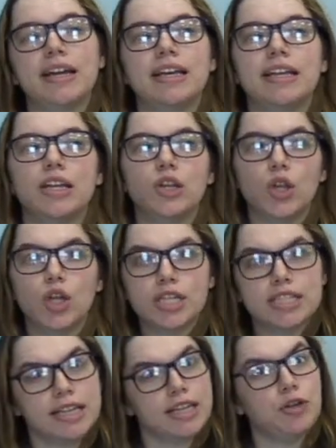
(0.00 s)
It
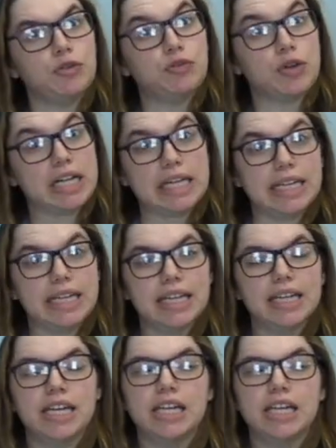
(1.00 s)
looks a little funny,